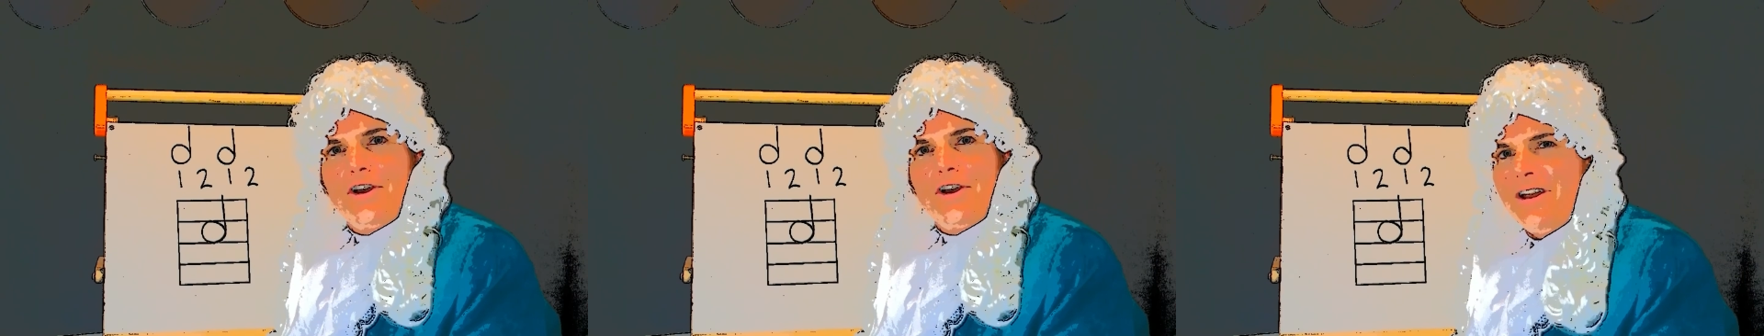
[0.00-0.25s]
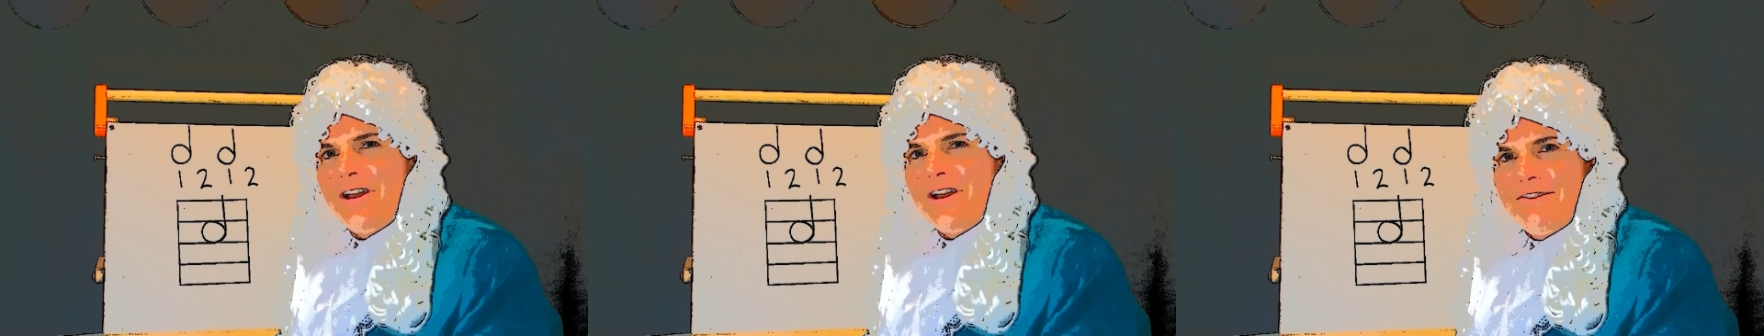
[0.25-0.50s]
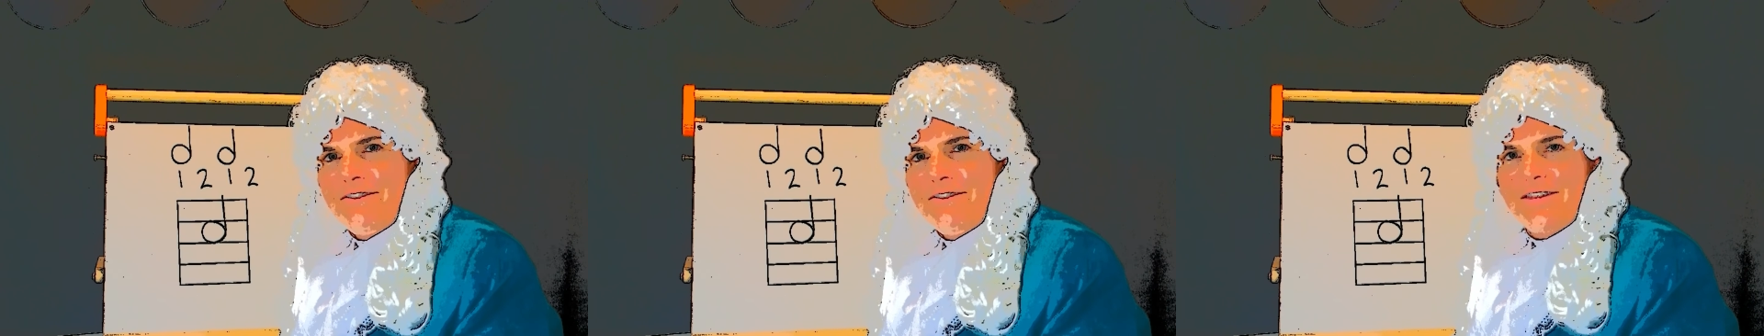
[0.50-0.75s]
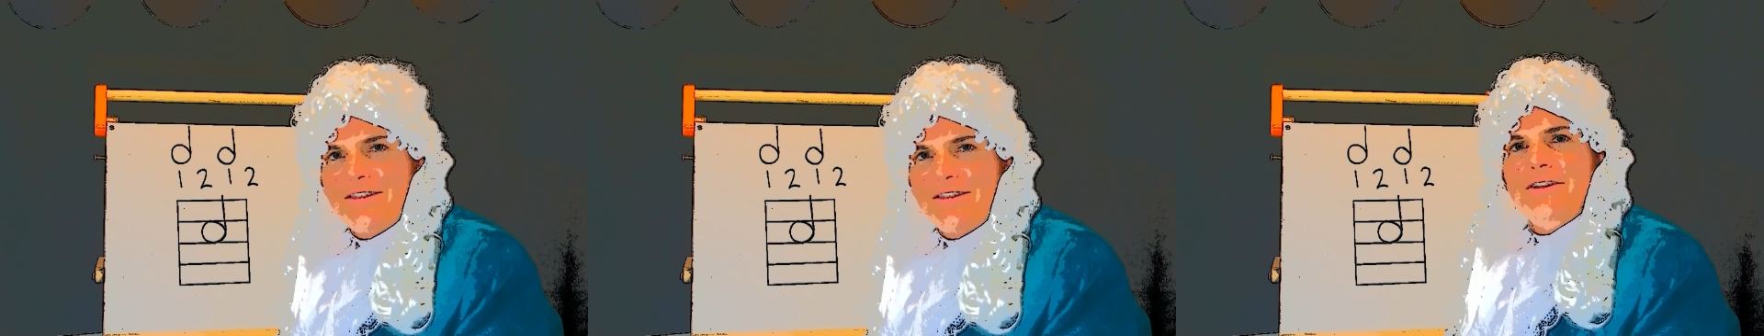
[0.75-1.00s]
for
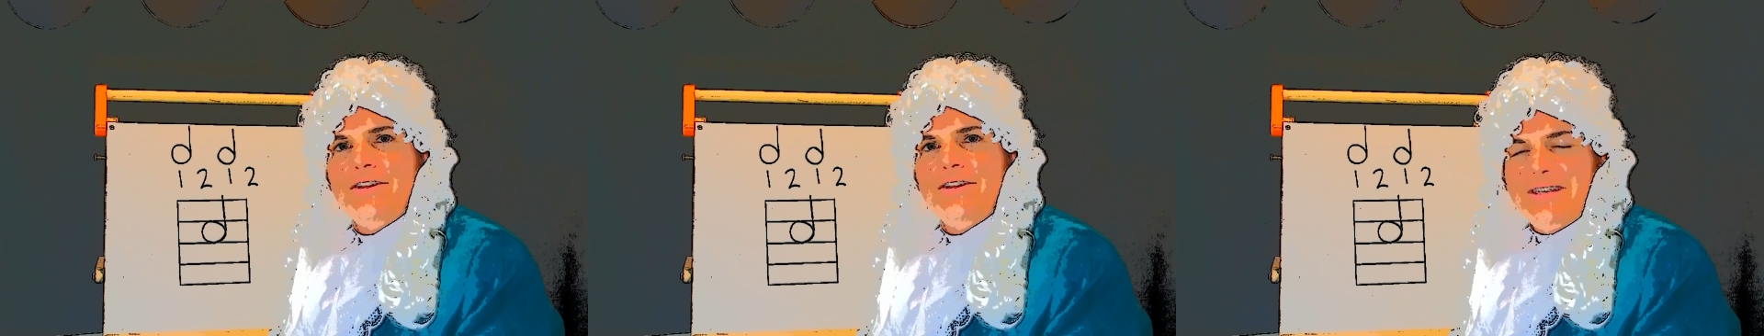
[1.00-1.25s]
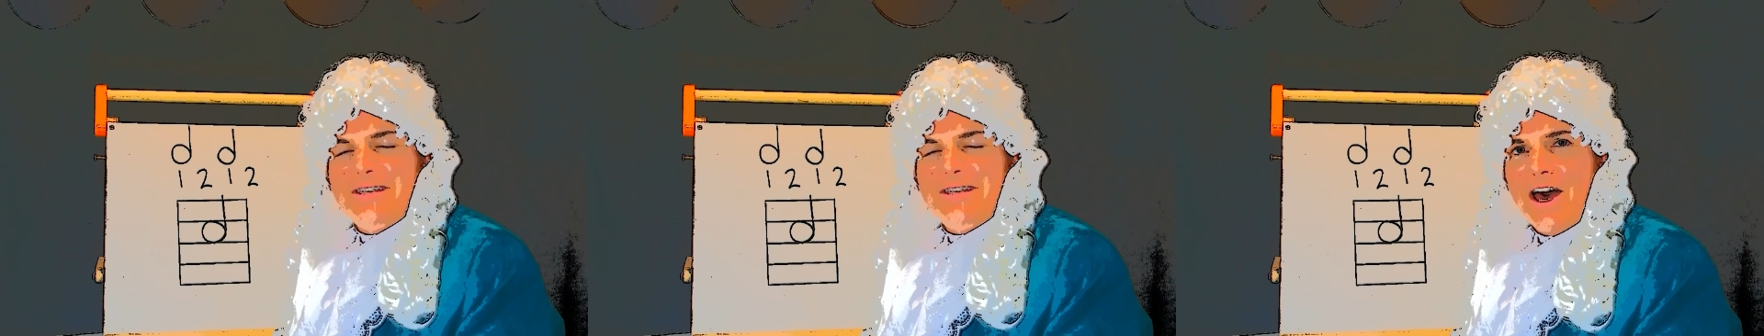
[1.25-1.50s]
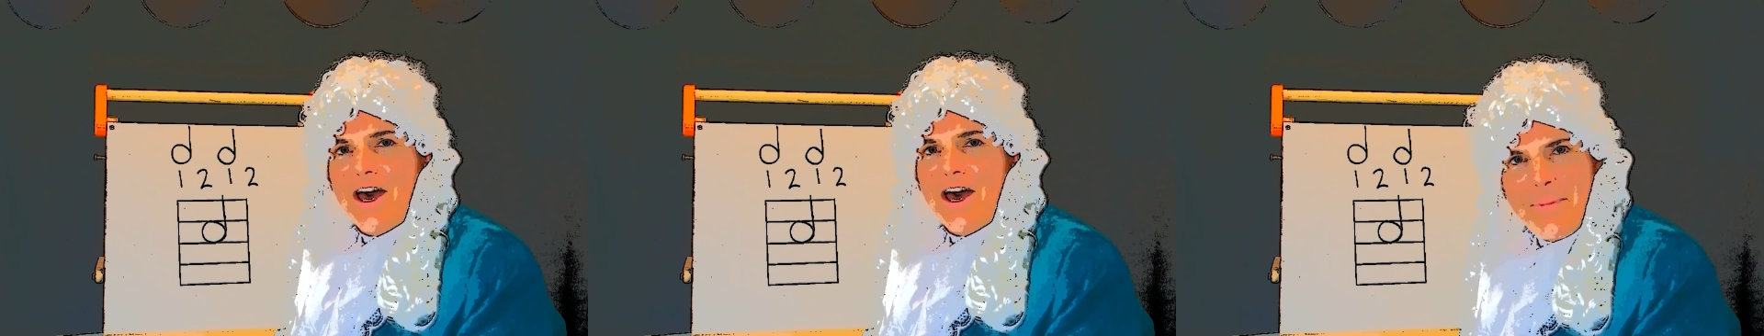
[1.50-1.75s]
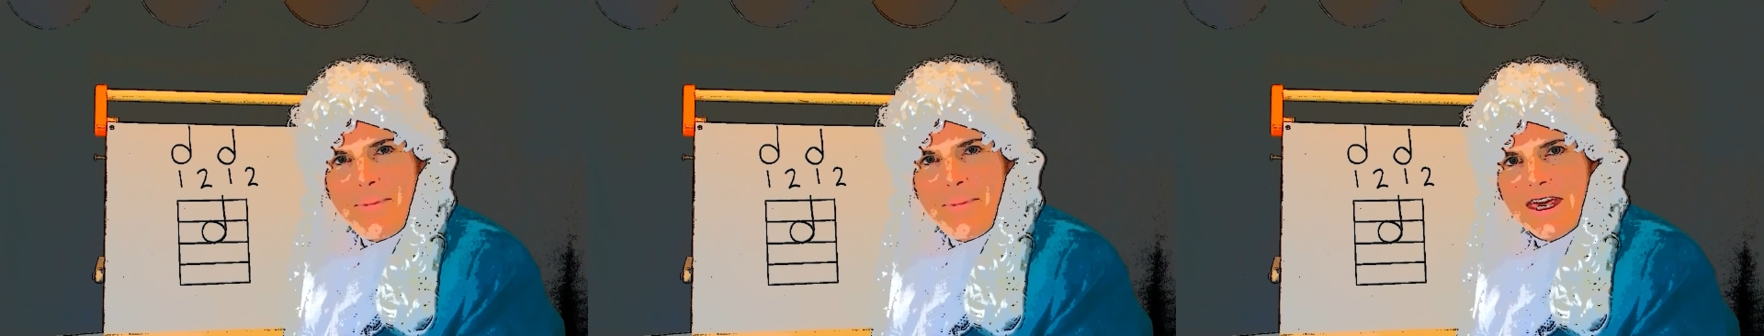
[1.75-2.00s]
learning with me today
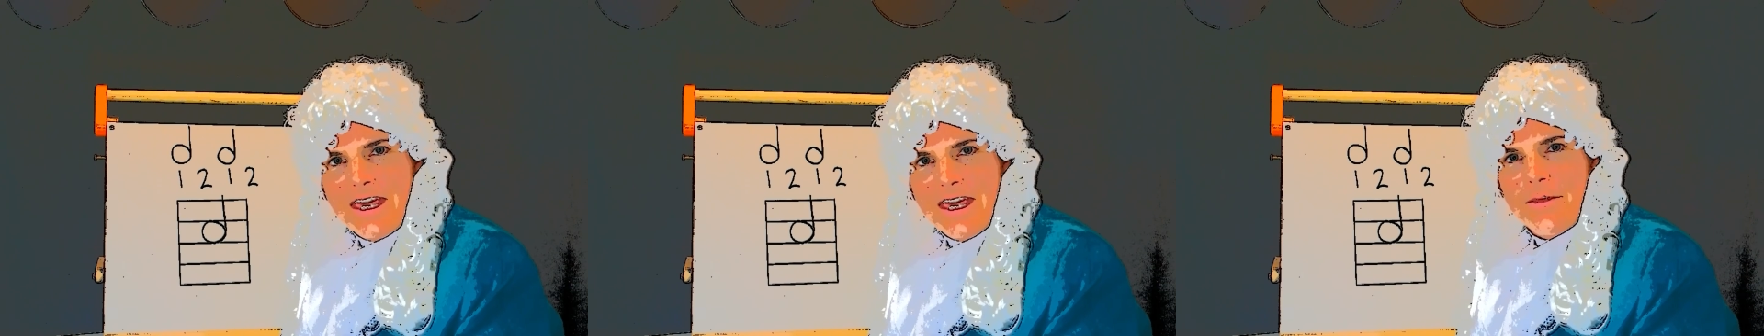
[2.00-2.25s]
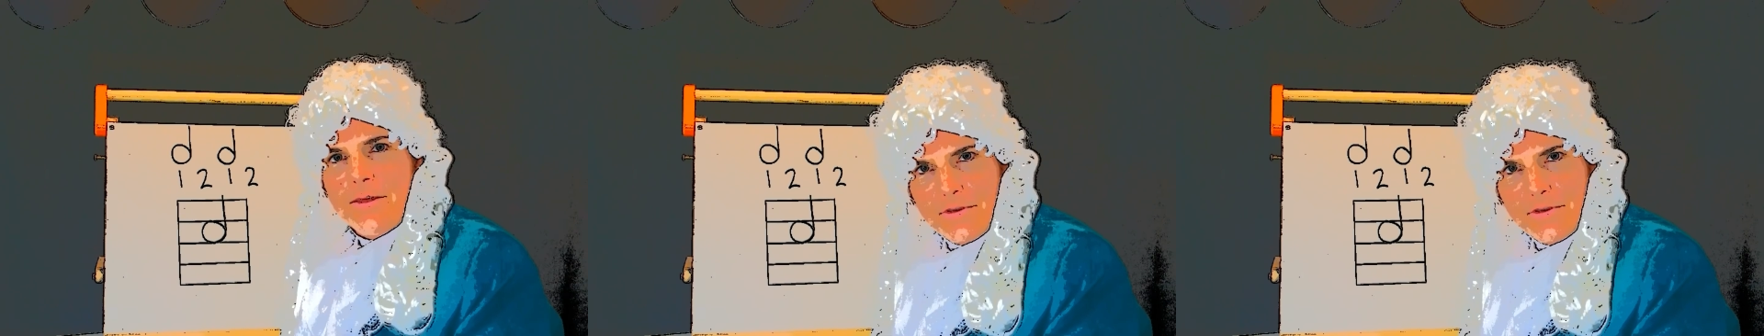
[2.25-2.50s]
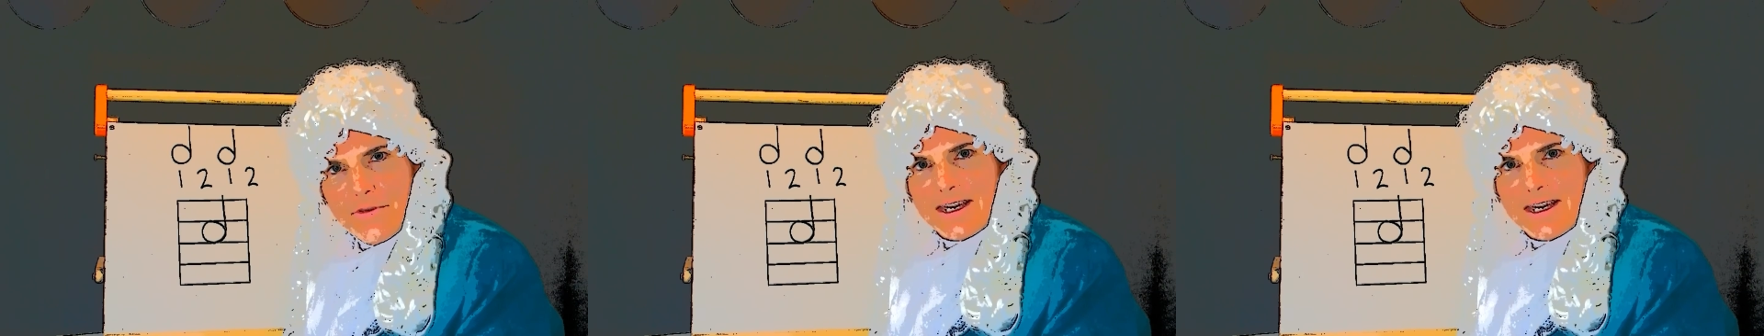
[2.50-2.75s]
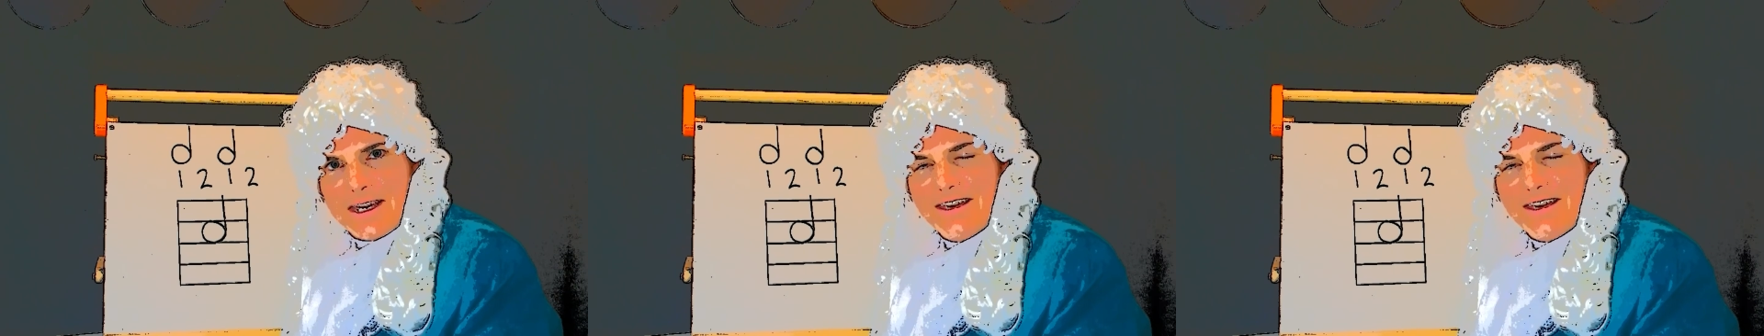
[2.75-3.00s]
on making
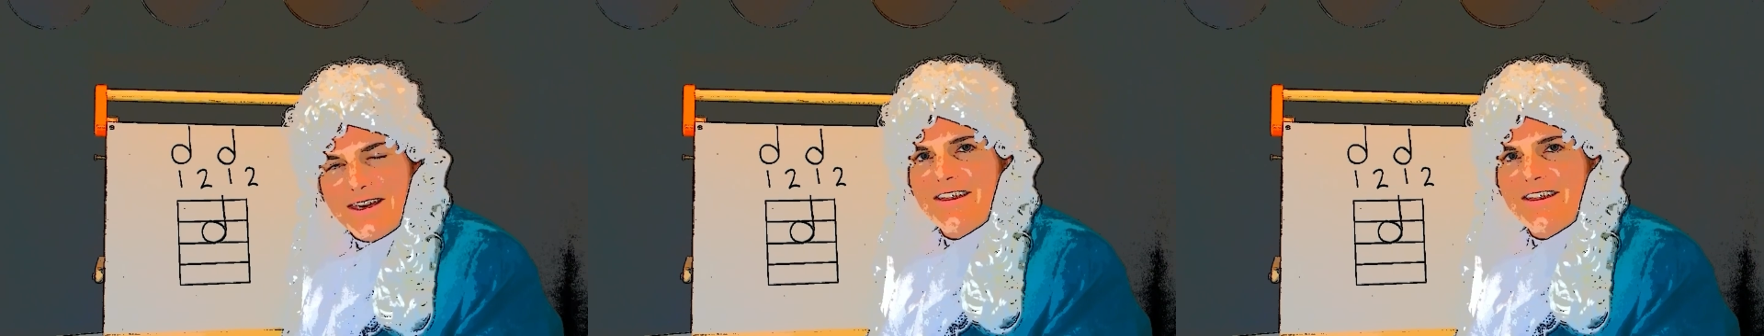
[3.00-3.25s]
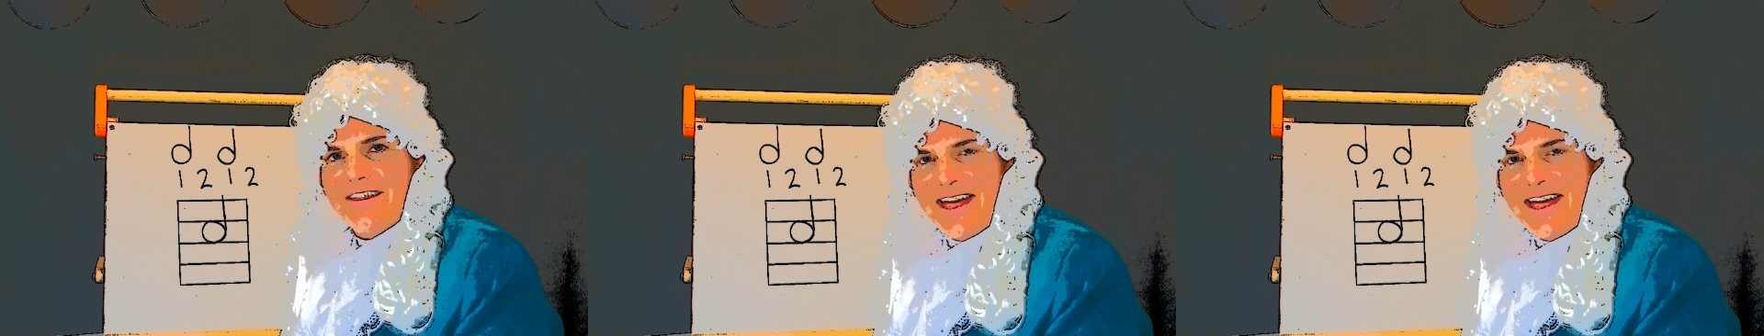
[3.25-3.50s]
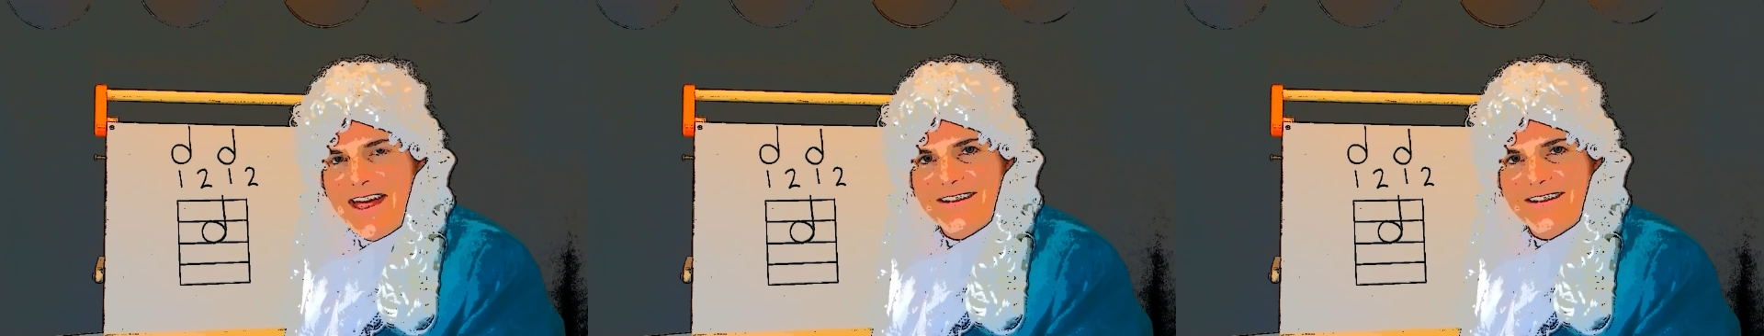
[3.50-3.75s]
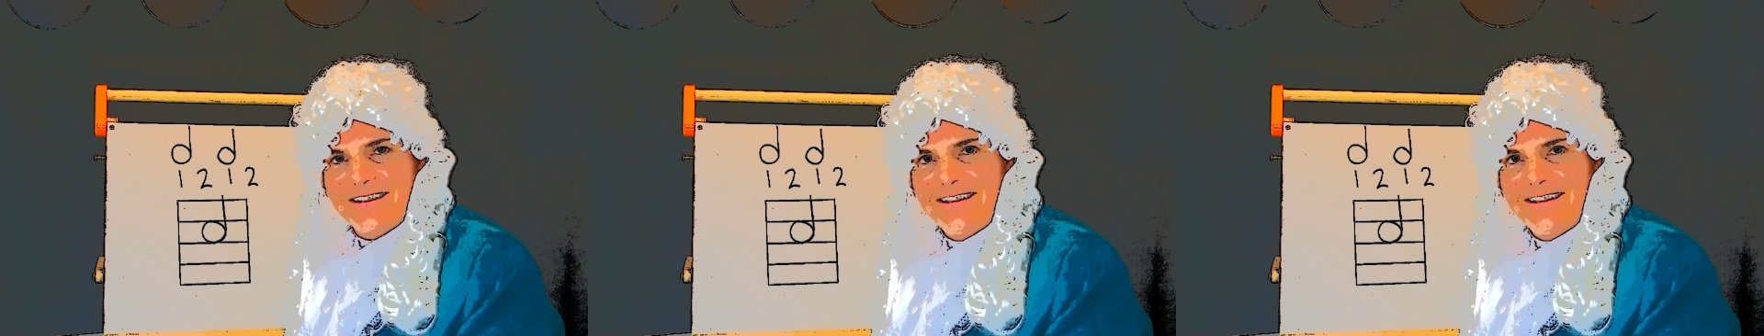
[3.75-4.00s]
music with
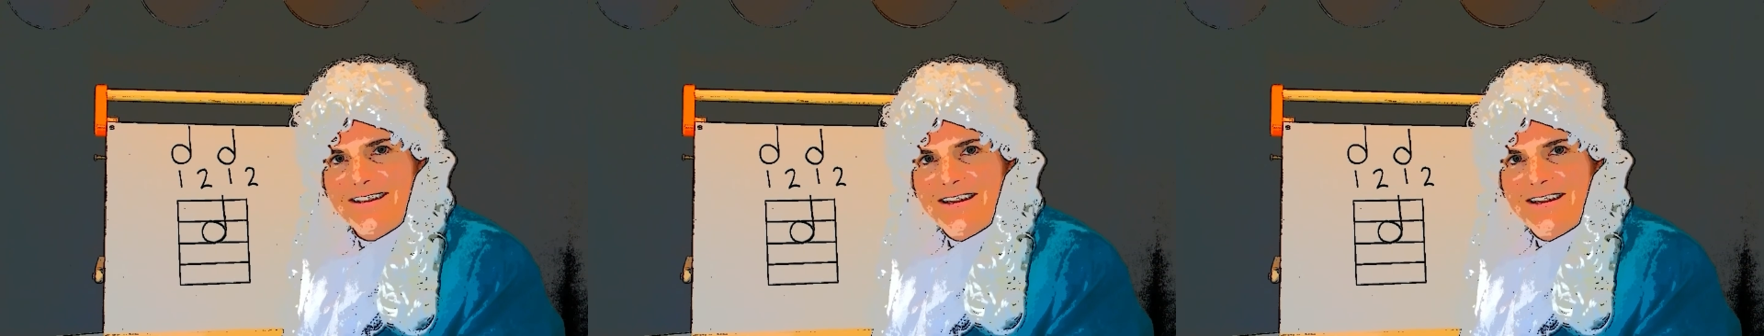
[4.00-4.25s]
Handel.